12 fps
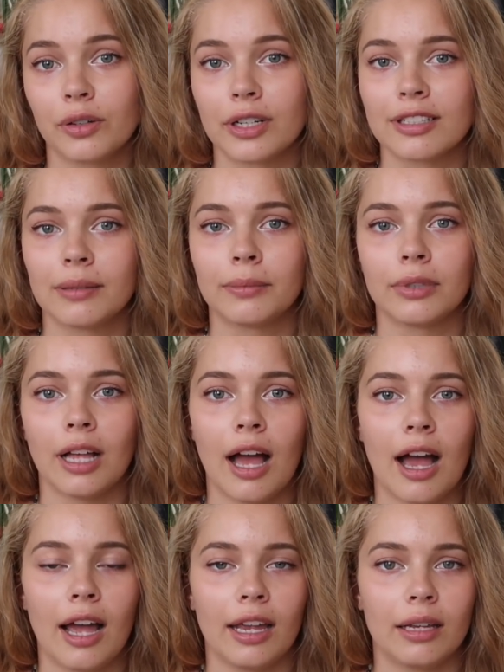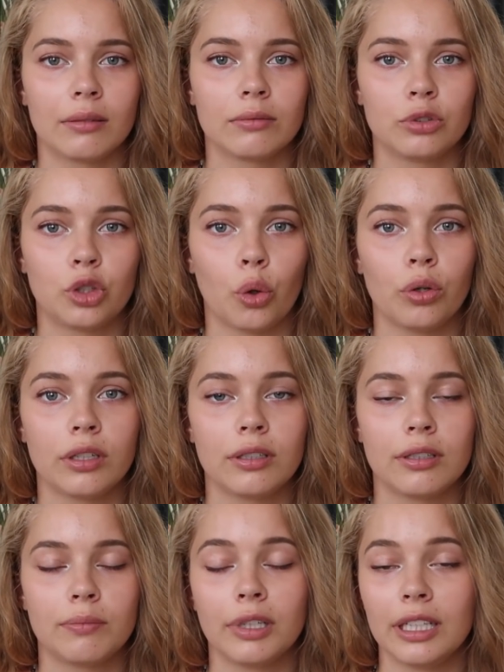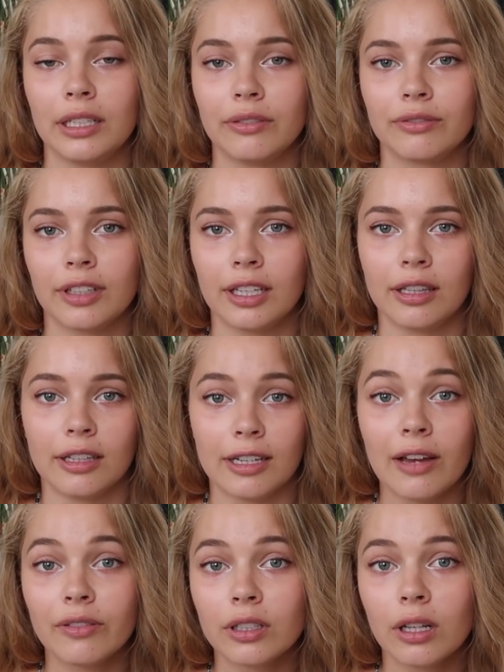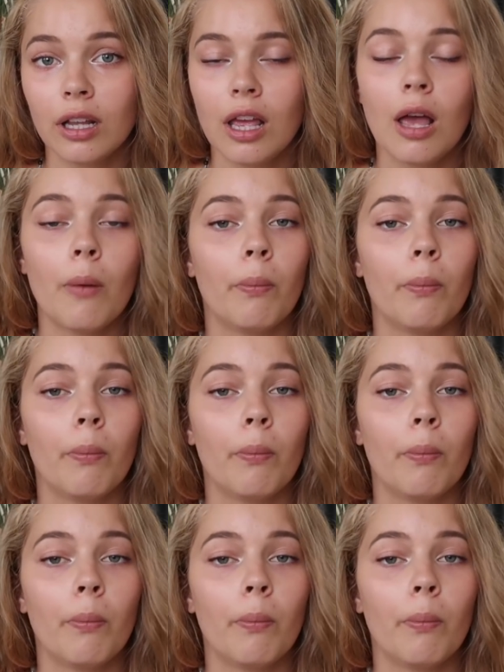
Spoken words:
For example, I don't believe in the devil,